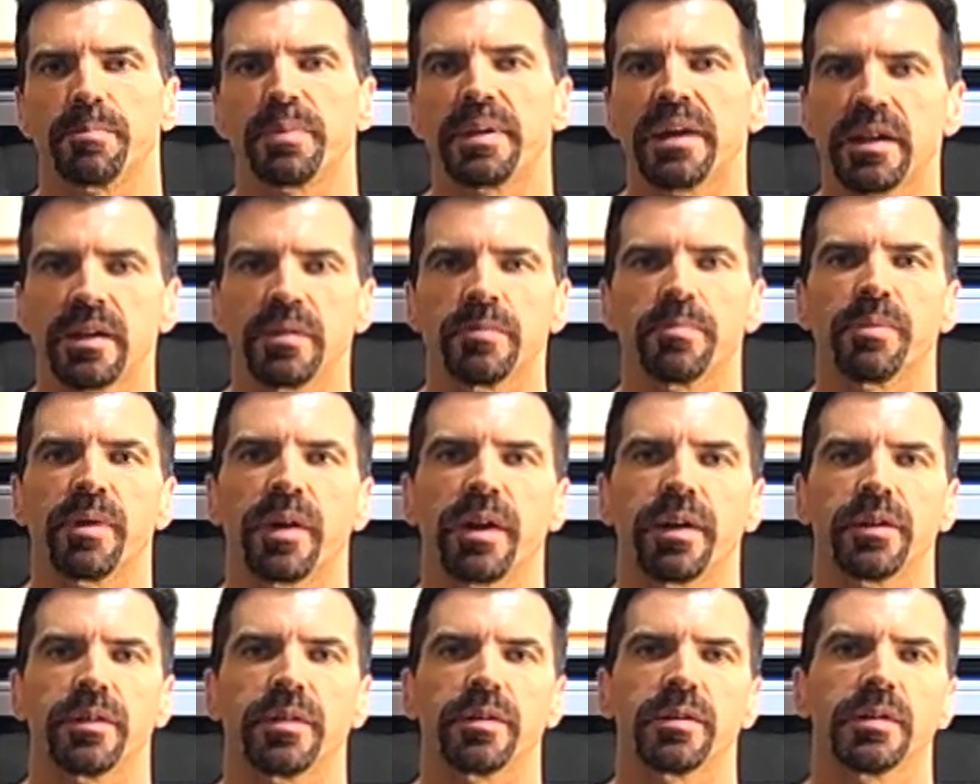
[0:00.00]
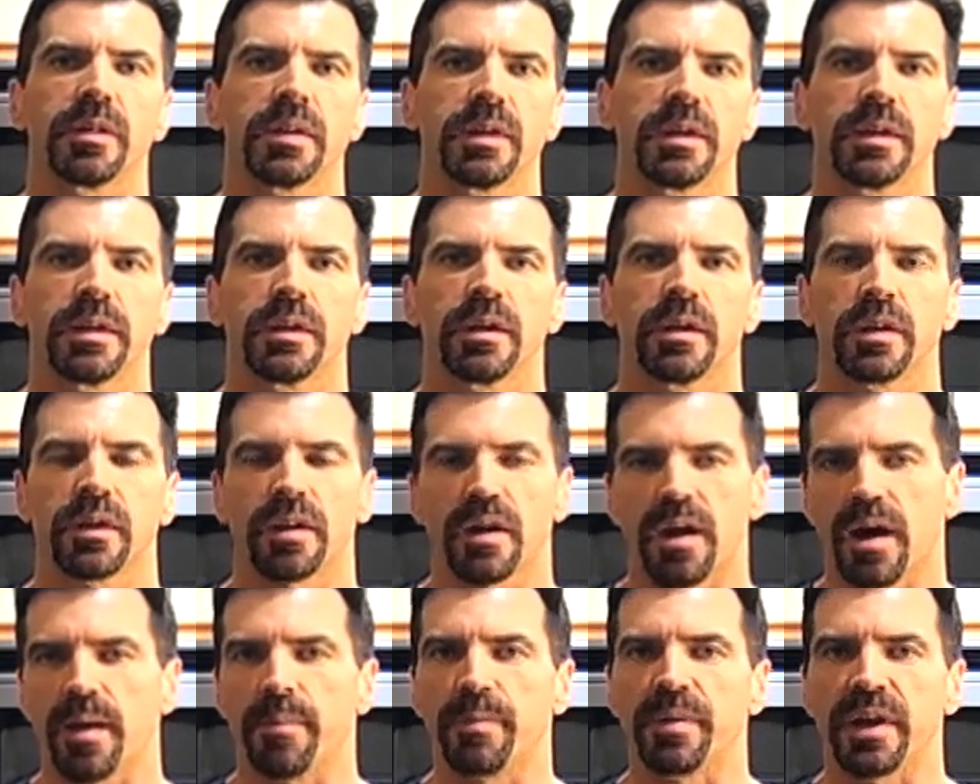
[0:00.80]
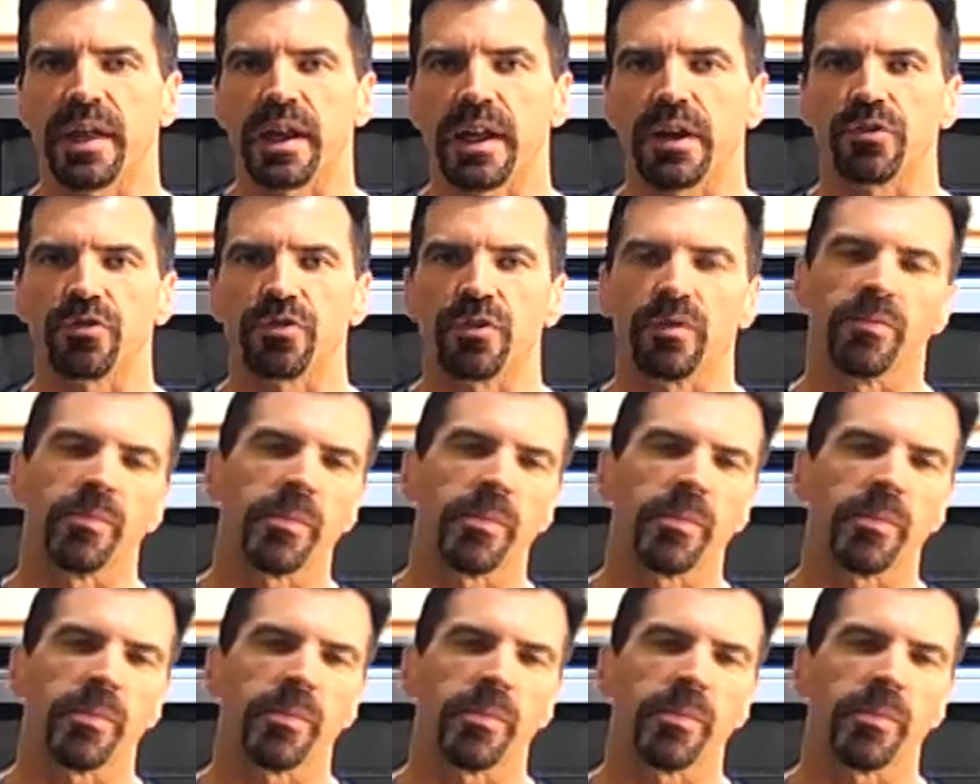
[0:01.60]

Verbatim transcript: peanut butter combination.